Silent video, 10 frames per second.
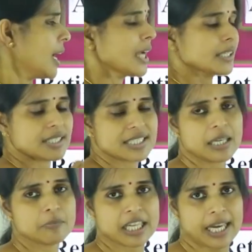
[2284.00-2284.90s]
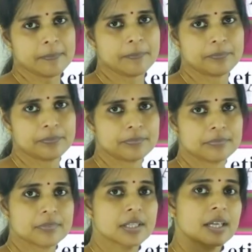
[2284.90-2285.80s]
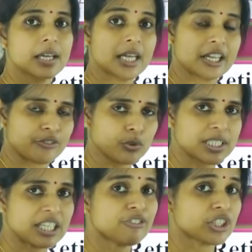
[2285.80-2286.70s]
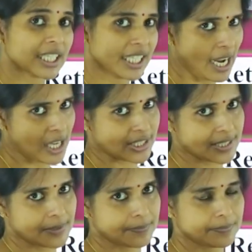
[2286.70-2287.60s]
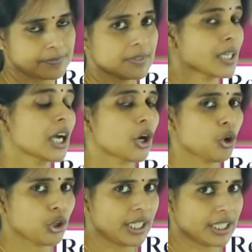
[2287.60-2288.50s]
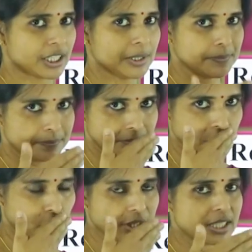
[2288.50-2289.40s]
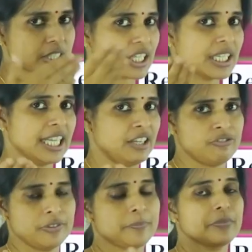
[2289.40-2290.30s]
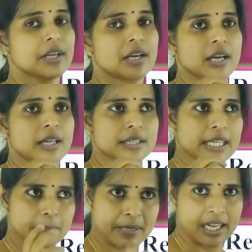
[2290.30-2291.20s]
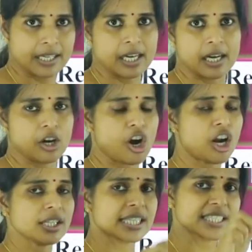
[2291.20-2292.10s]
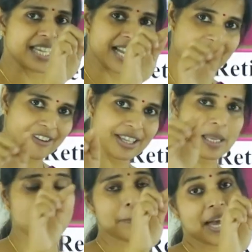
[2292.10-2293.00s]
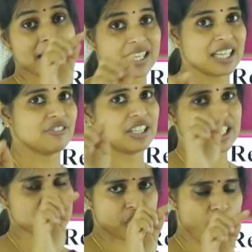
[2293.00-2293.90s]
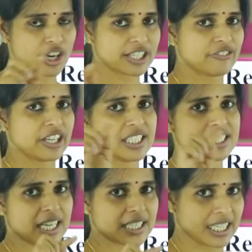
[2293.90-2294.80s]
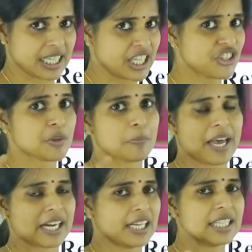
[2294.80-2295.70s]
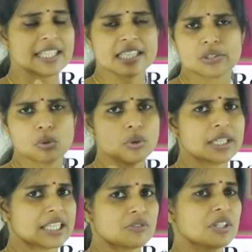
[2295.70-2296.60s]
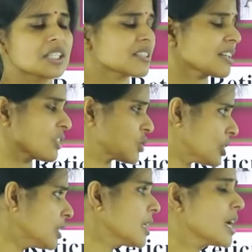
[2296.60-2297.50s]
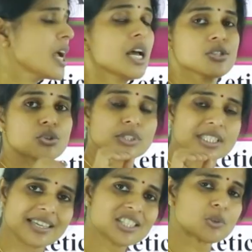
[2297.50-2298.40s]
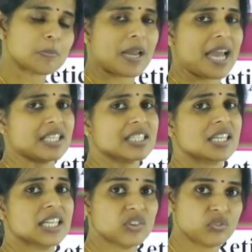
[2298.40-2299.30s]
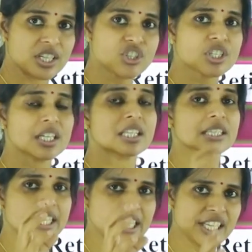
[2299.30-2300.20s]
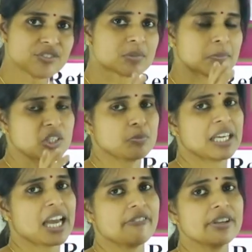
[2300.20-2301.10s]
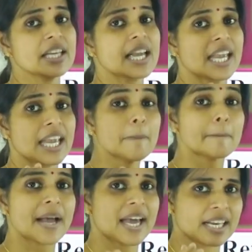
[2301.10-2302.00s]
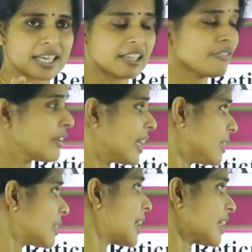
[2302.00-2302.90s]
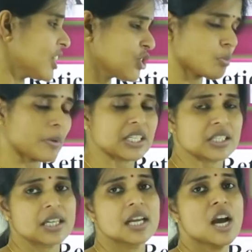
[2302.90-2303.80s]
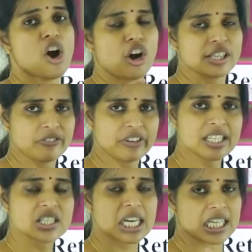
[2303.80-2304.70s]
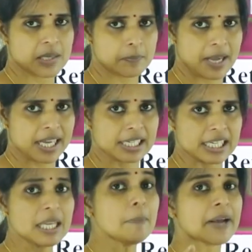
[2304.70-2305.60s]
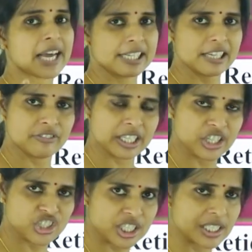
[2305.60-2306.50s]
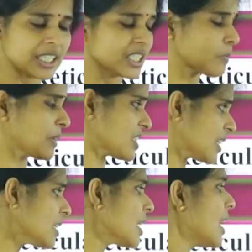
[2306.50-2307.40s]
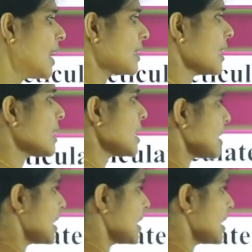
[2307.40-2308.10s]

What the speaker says: At the same time, if you see for the grass, coconut tree leaf, then banana, all these are having parallel venation. All the veins are arranged parallelly, there is no network structure. So, such plants in which the leaves must be having a parallel vein arrangement, all the veins running parallelly, parallel venation is present, then